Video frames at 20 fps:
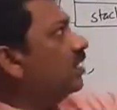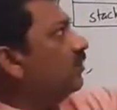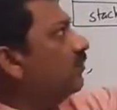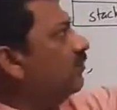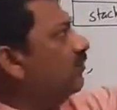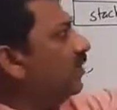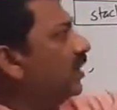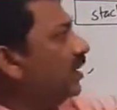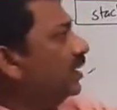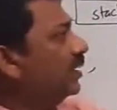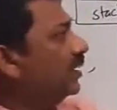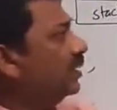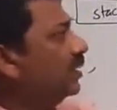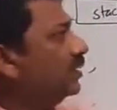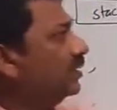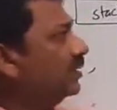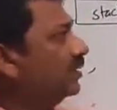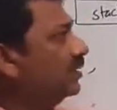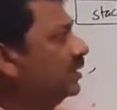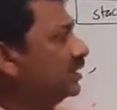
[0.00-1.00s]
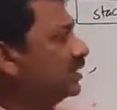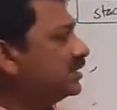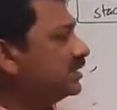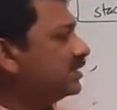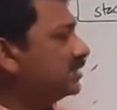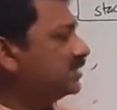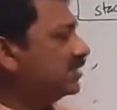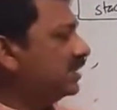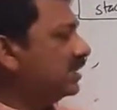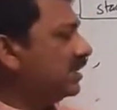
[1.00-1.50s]
when
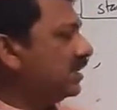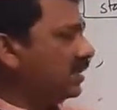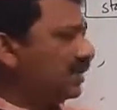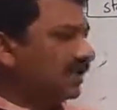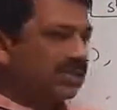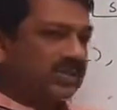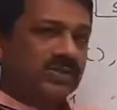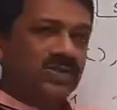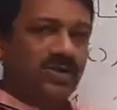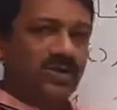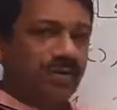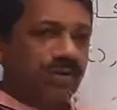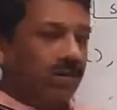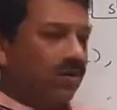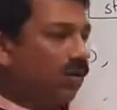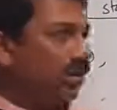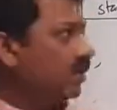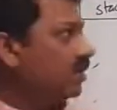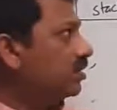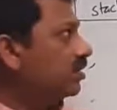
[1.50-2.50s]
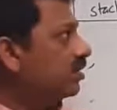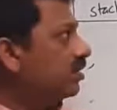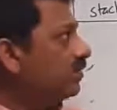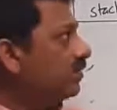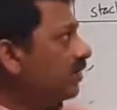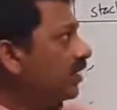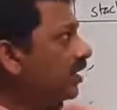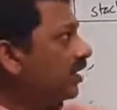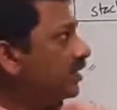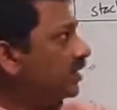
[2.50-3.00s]
this is called,
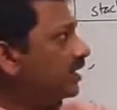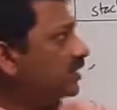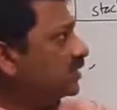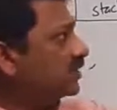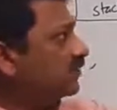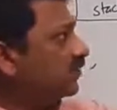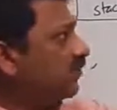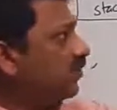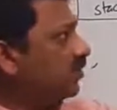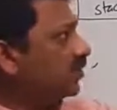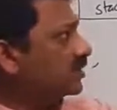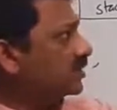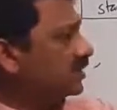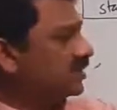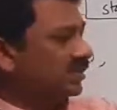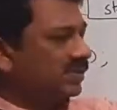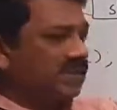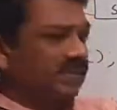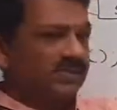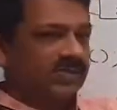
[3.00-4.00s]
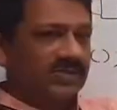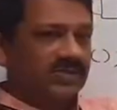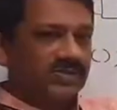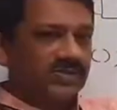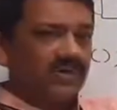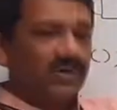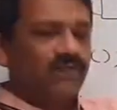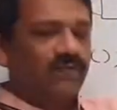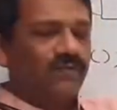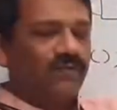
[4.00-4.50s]
when this fork system is
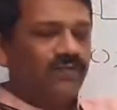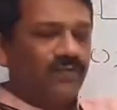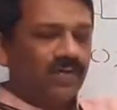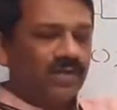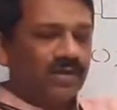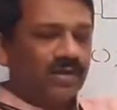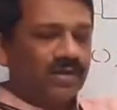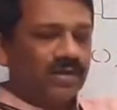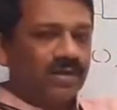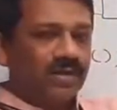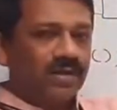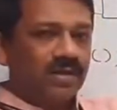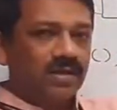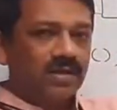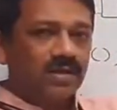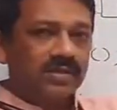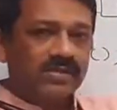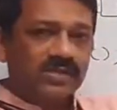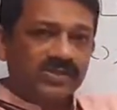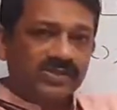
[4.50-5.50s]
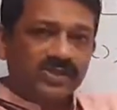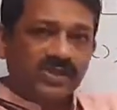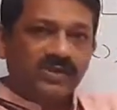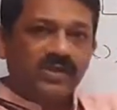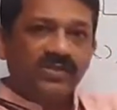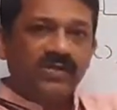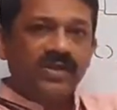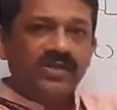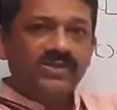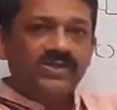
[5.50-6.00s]
called, for a system
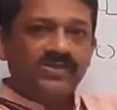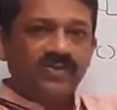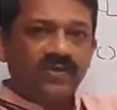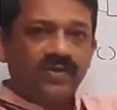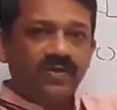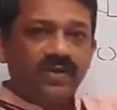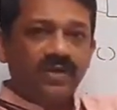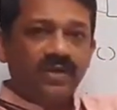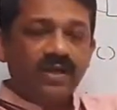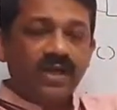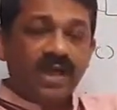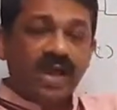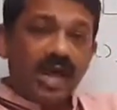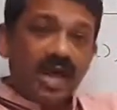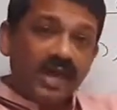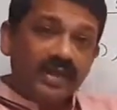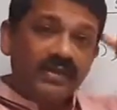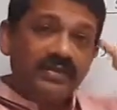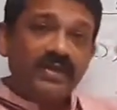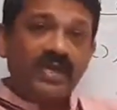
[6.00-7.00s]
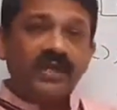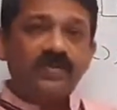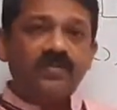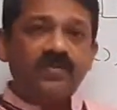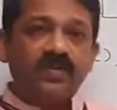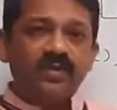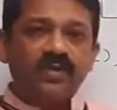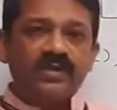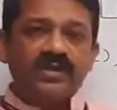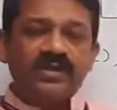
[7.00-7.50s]
call is called, at that
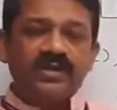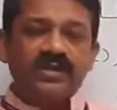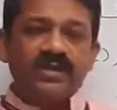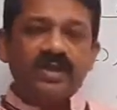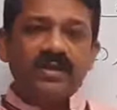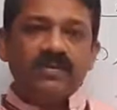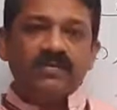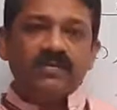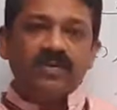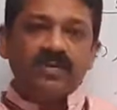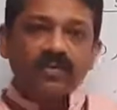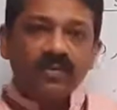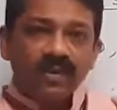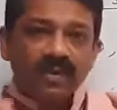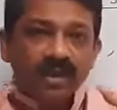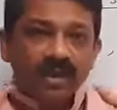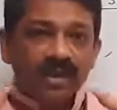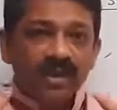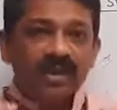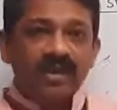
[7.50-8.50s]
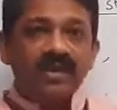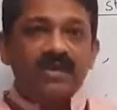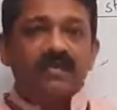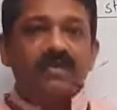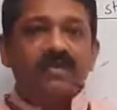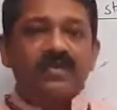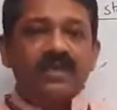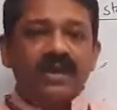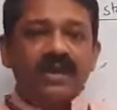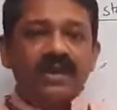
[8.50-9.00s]
point in time only
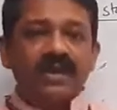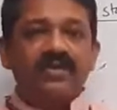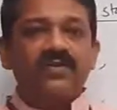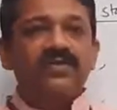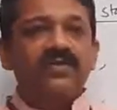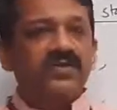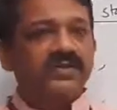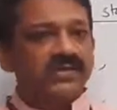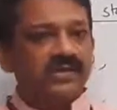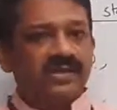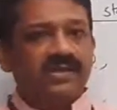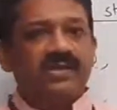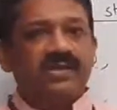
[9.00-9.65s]
parent was